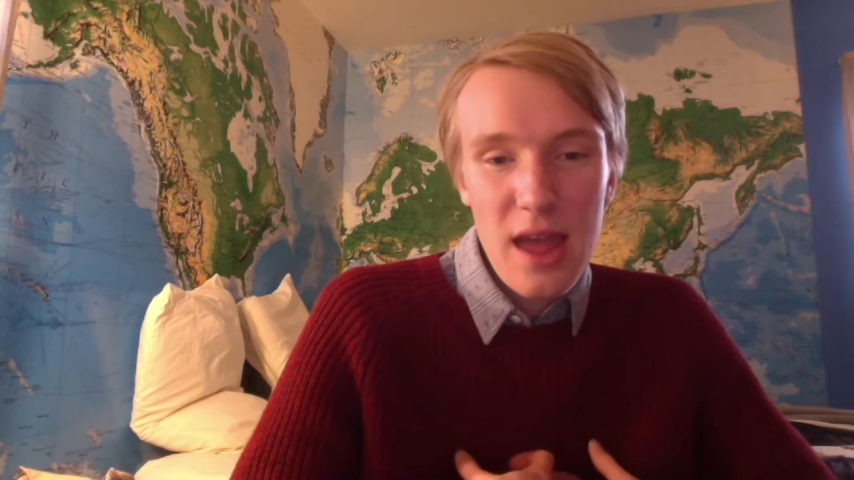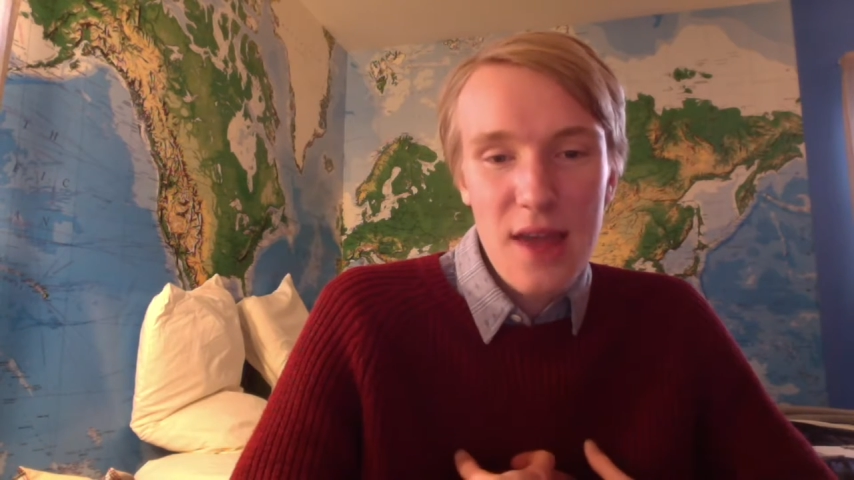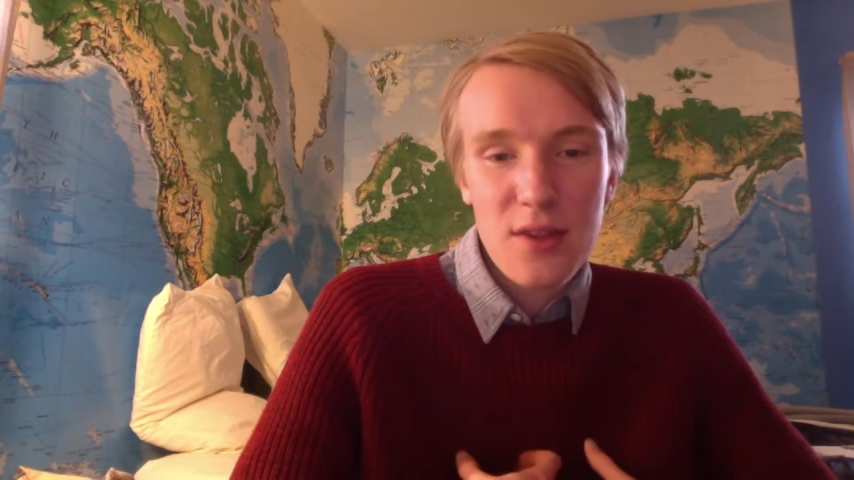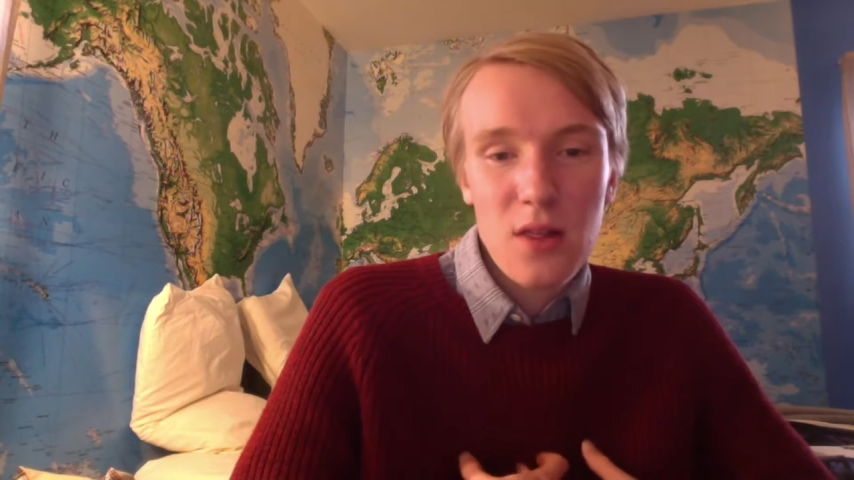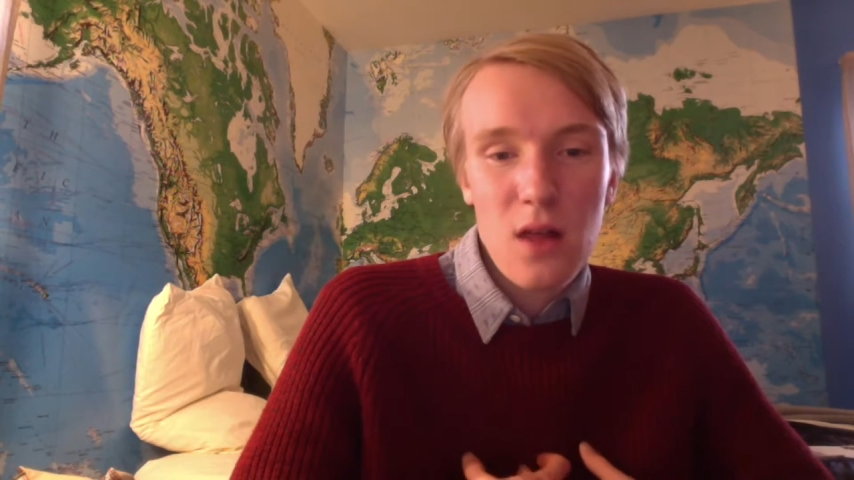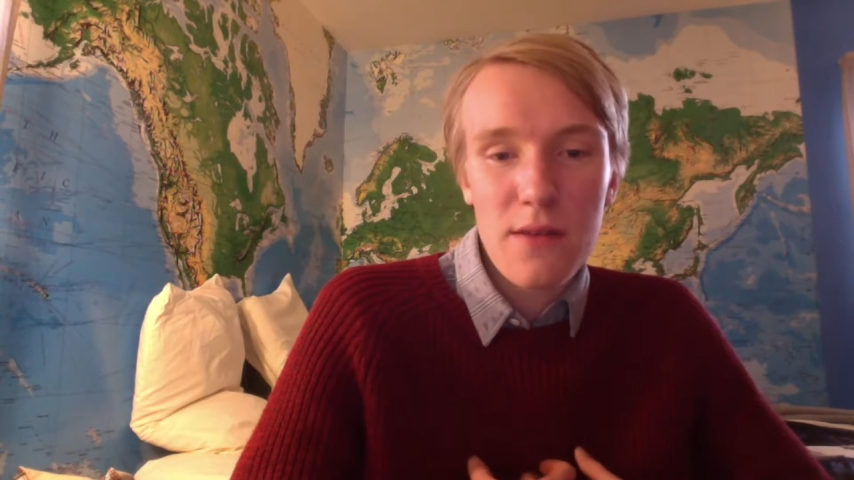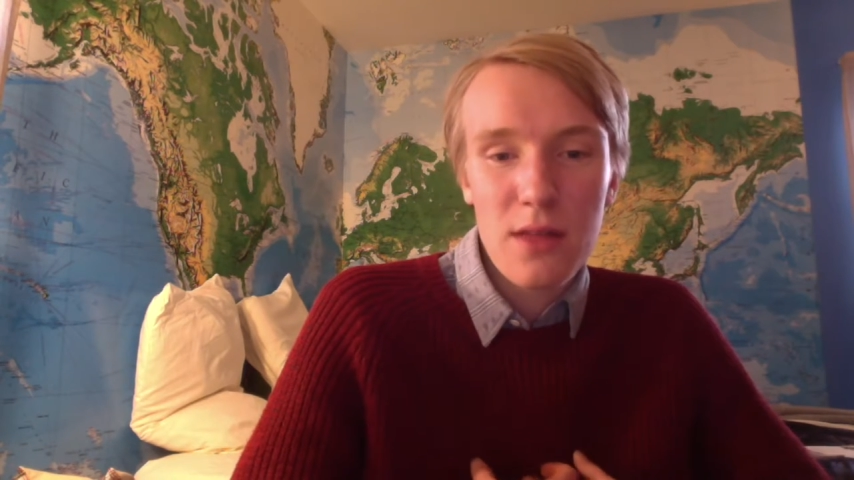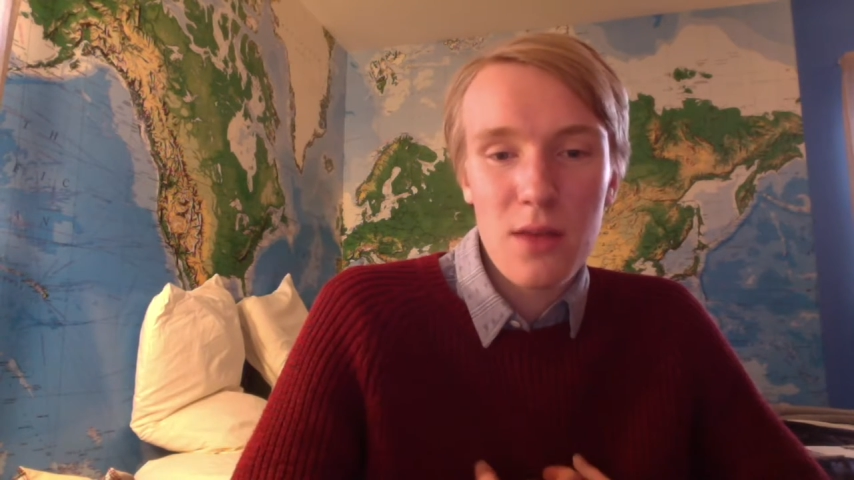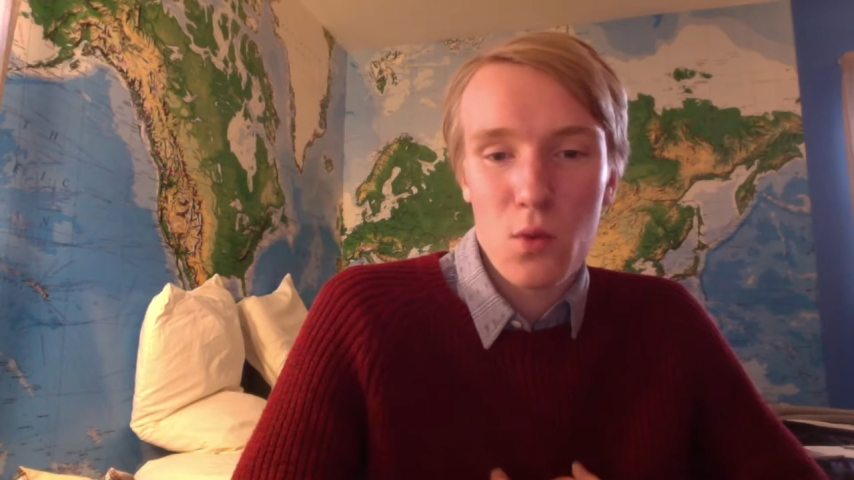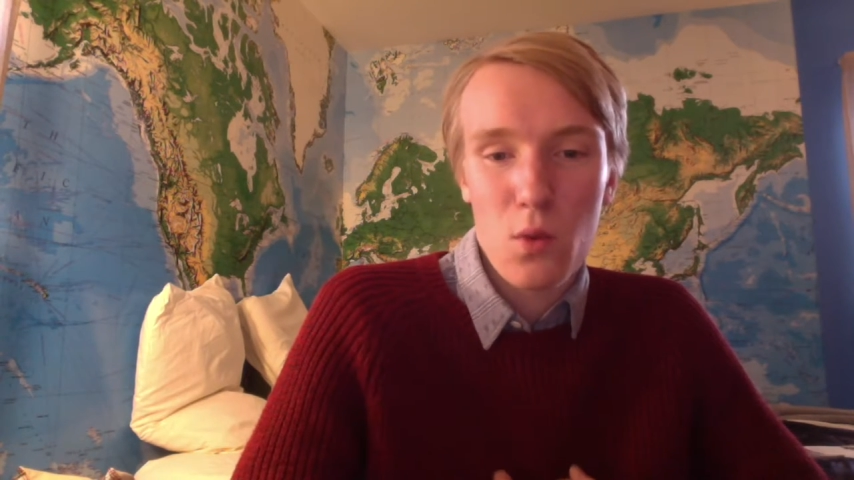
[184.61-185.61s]
as a lot of
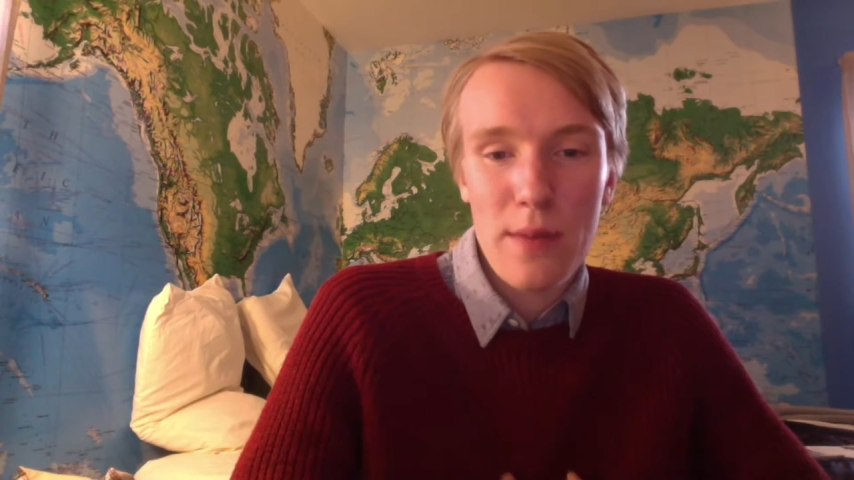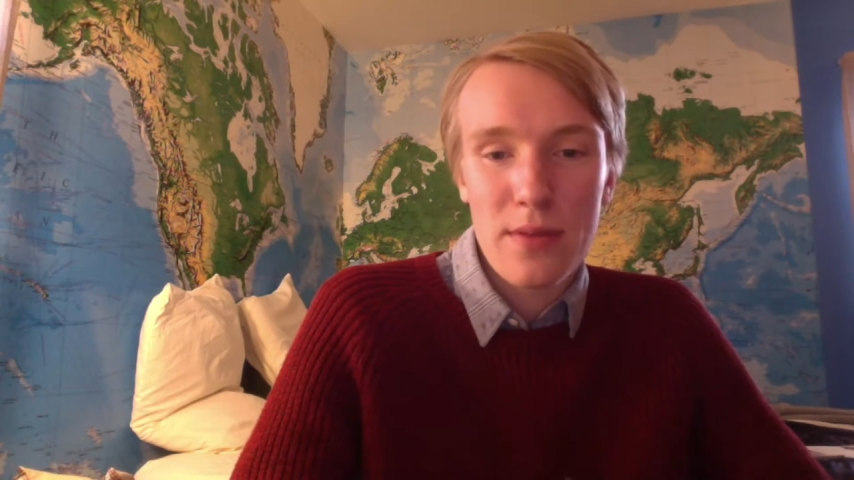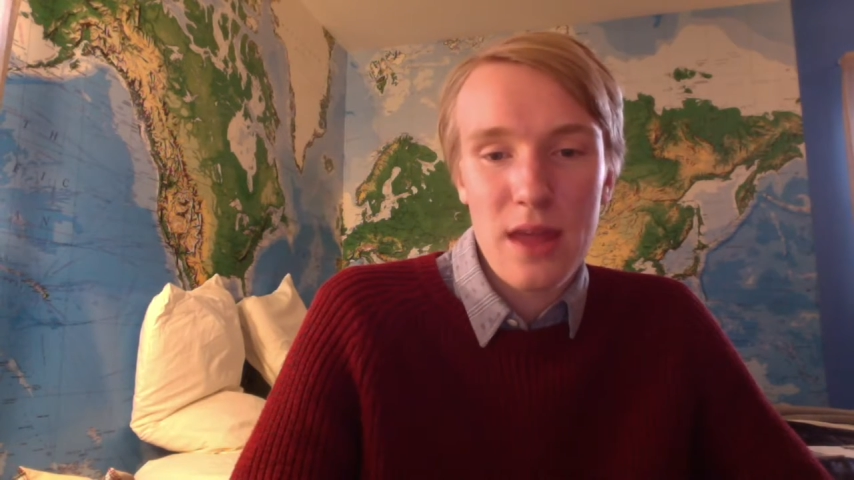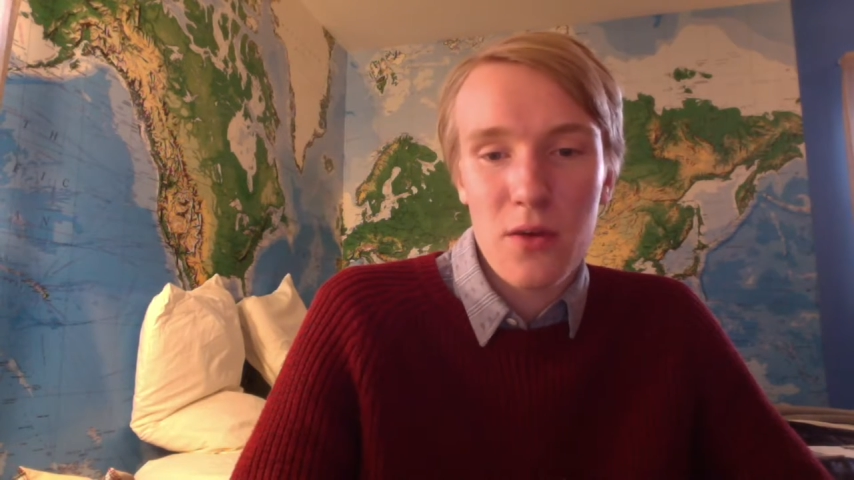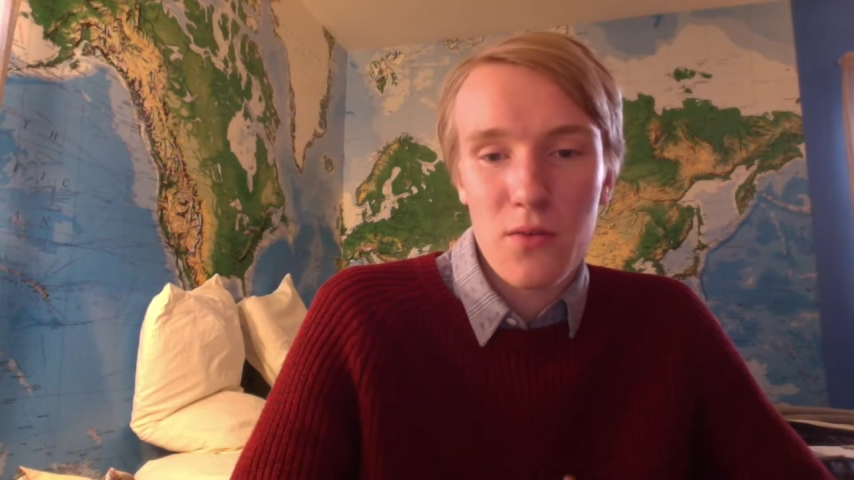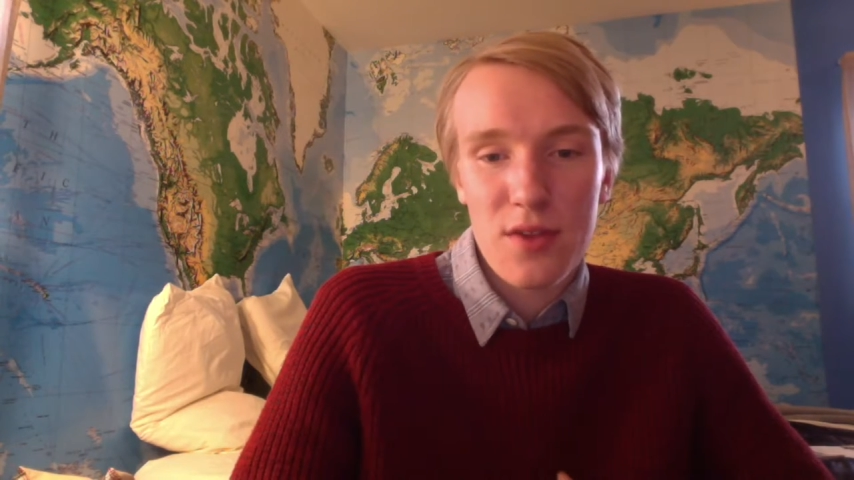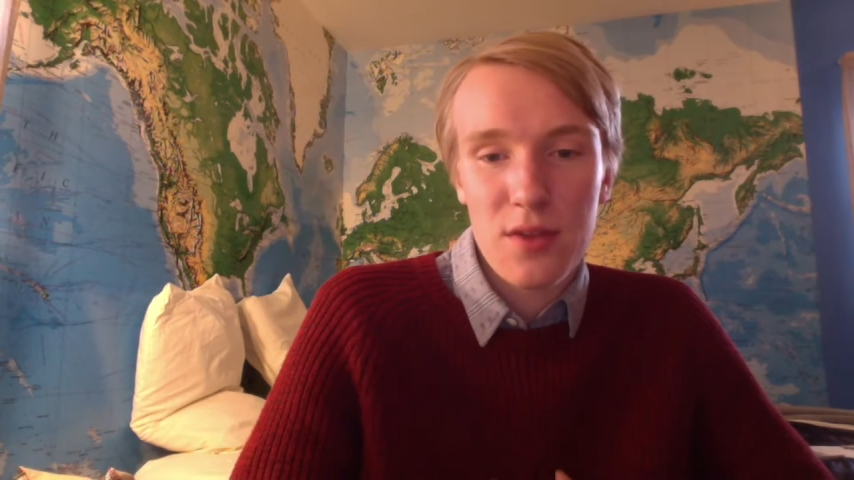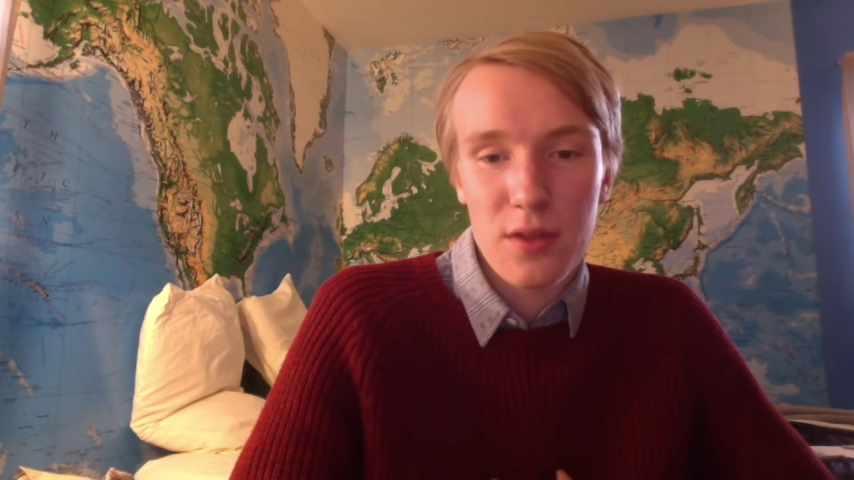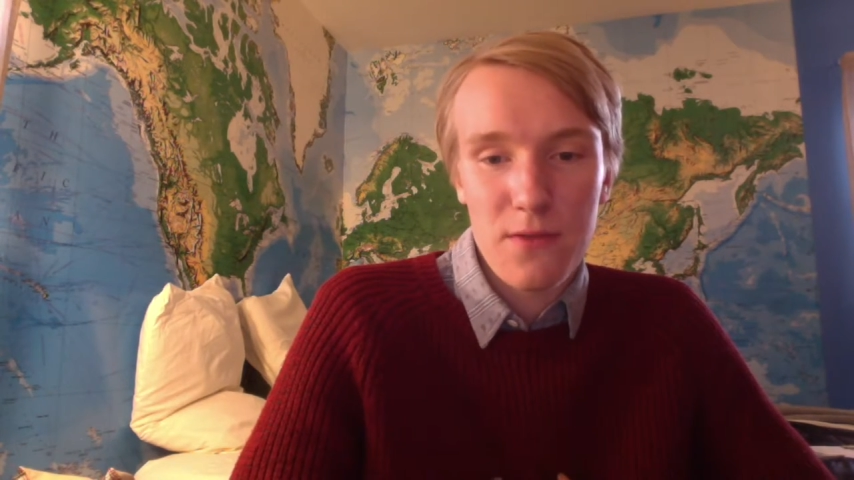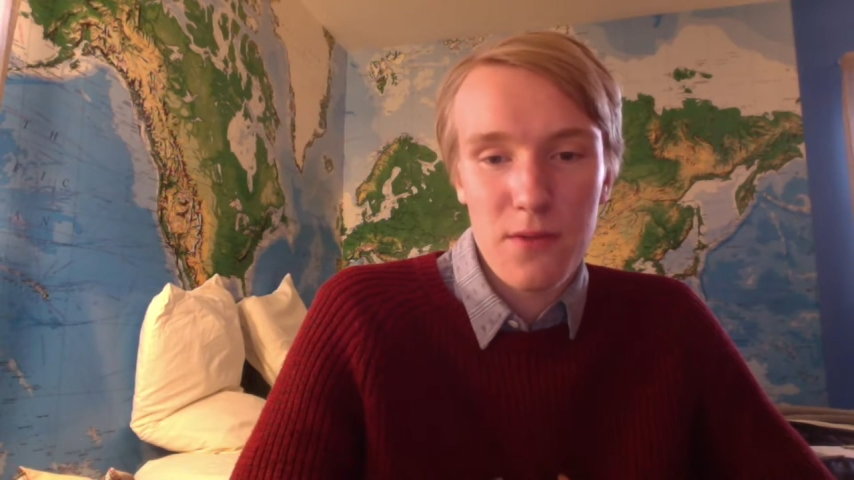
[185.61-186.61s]
them were wiped out recently from